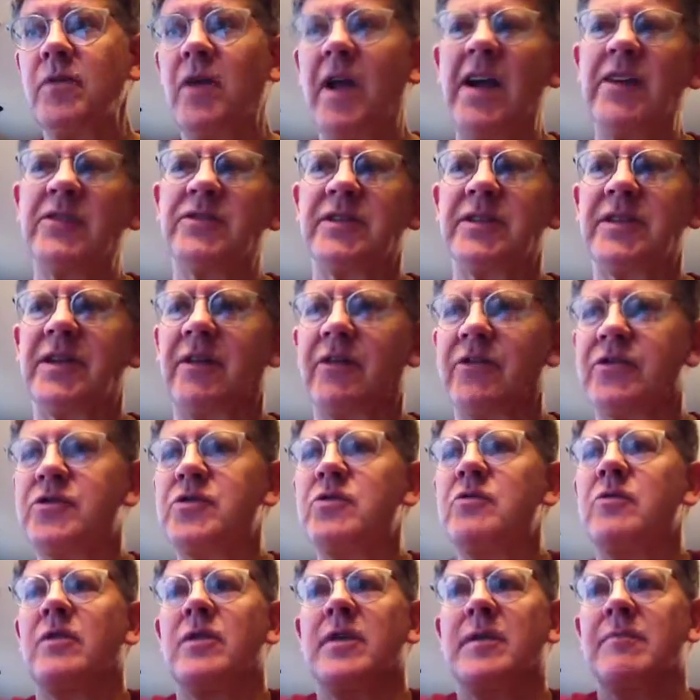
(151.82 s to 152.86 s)
Actually, there are
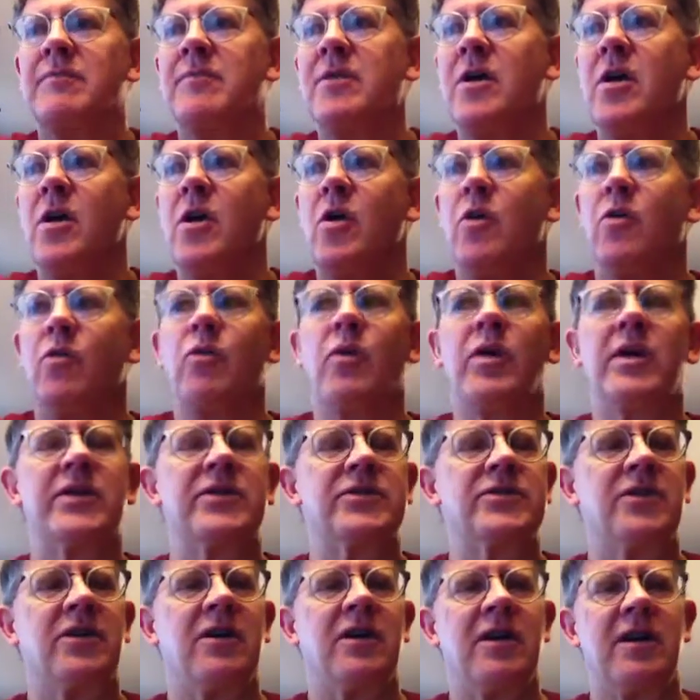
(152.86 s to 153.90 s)
2 of them. One
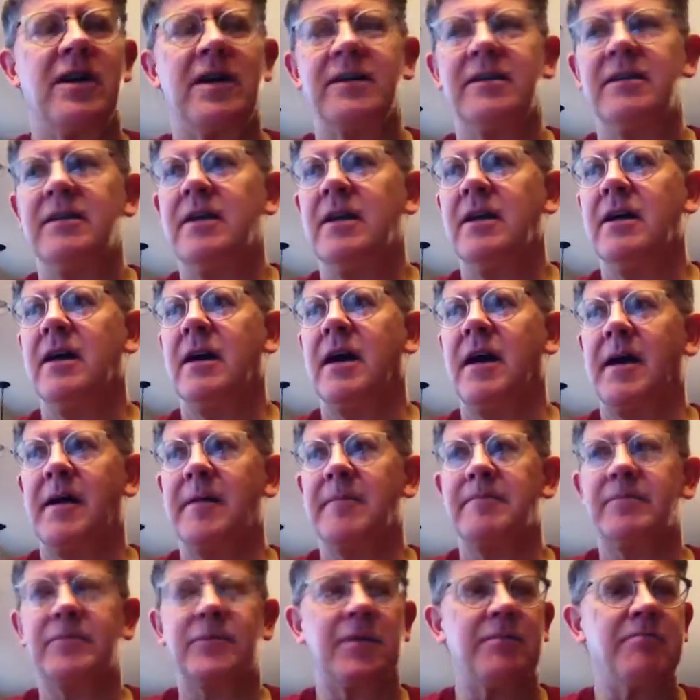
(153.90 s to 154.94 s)
is on
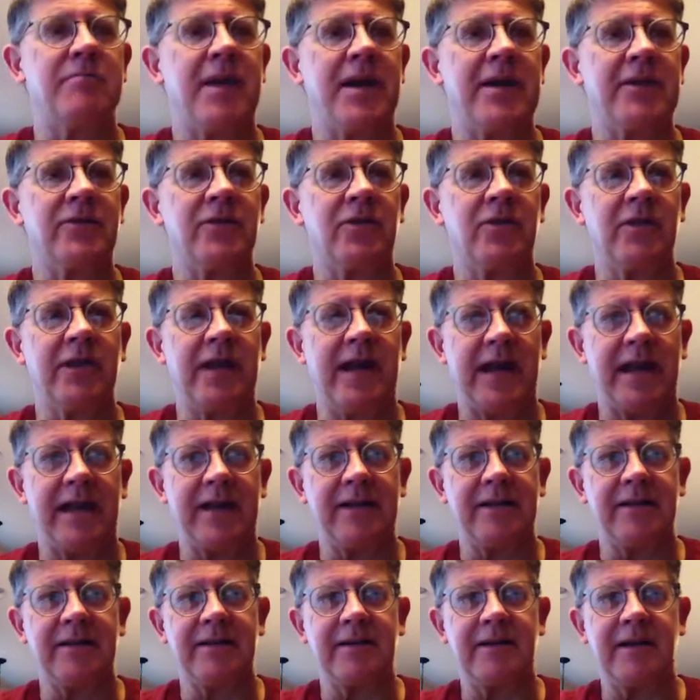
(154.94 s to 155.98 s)
the mental
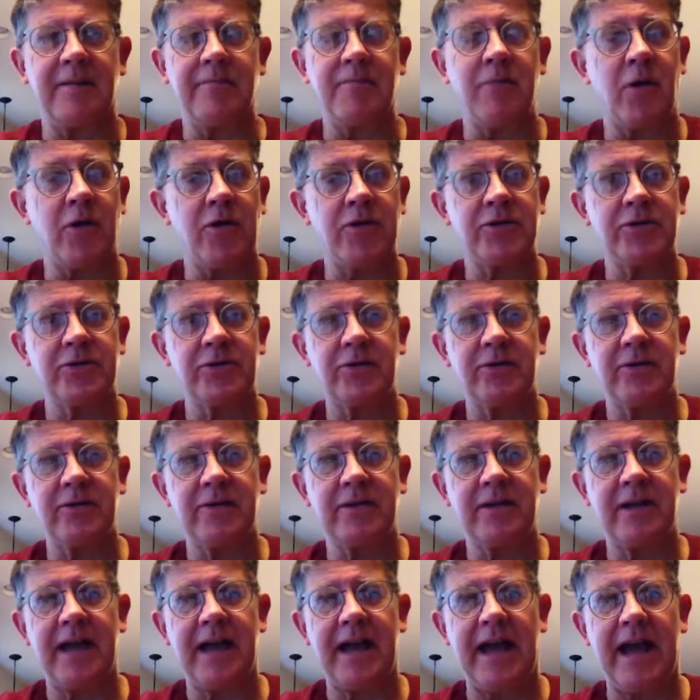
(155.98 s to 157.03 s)
and
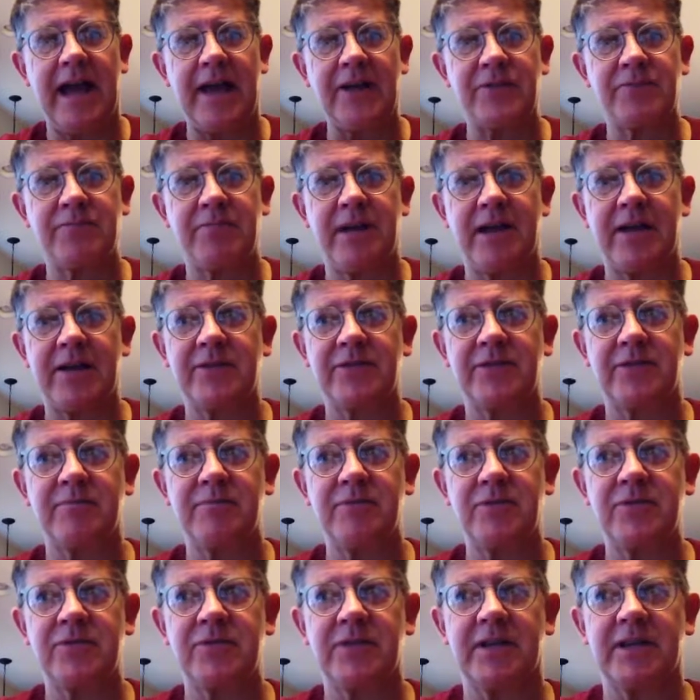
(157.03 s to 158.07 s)
emotional aspects of
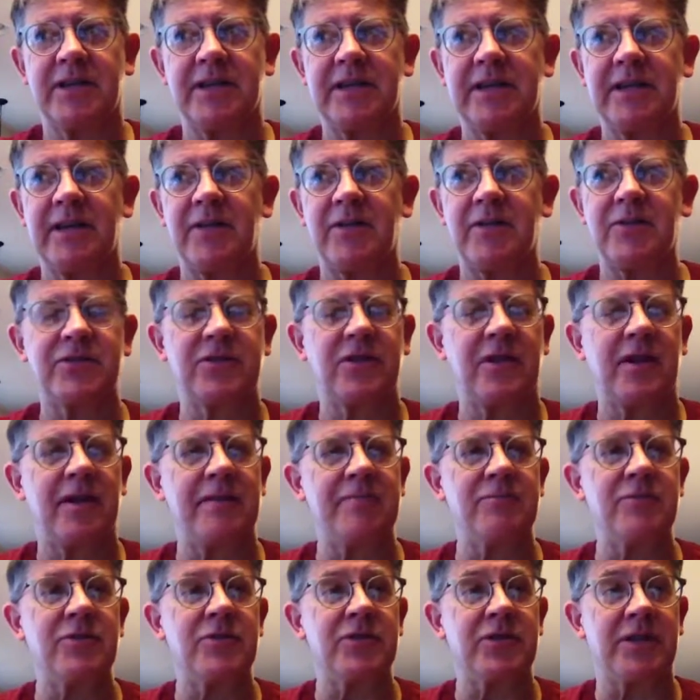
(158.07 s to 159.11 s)
music, and the other is
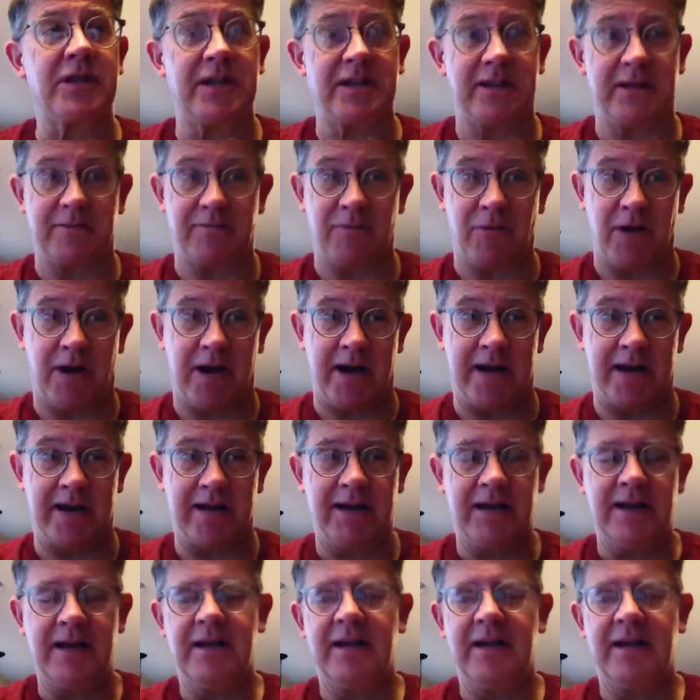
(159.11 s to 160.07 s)
on music in the brain.